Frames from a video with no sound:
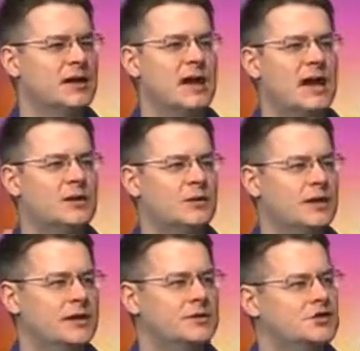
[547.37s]
God
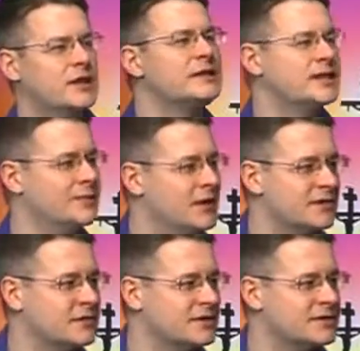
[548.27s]
would trick
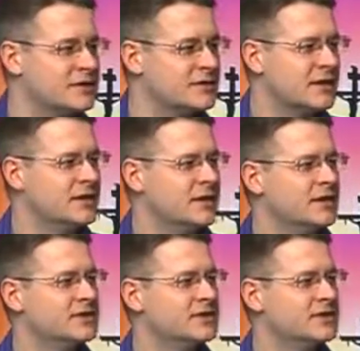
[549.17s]
someone, for instance, right? Yeah.